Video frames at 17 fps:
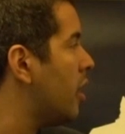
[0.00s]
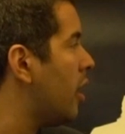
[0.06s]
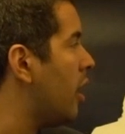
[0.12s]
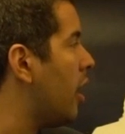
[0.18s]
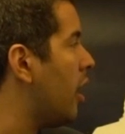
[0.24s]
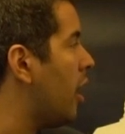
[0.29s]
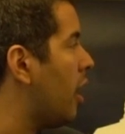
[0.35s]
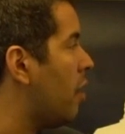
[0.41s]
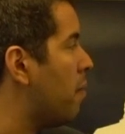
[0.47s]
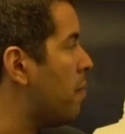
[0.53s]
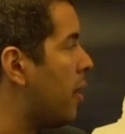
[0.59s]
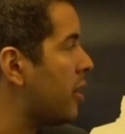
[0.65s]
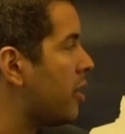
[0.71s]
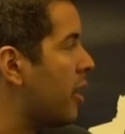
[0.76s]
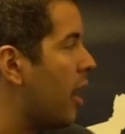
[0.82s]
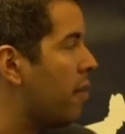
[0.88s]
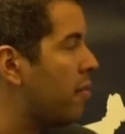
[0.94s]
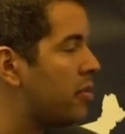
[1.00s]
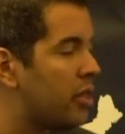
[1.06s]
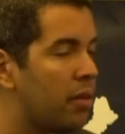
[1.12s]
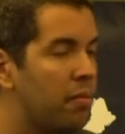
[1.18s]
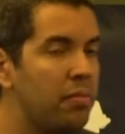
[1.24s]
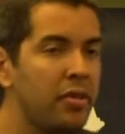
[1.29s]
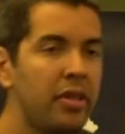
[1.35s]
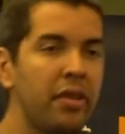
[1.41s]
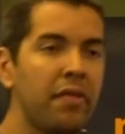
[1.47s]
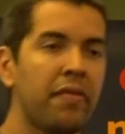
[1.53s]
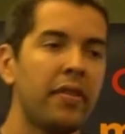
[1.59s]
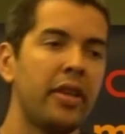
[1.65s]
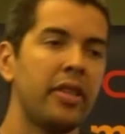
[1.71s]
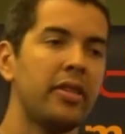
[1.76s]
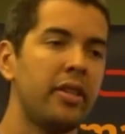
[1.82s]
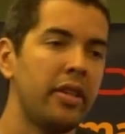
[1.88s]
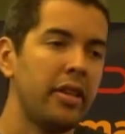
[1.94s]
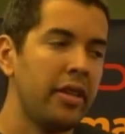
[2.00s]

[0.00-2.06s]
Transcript: Uh, but I have some difference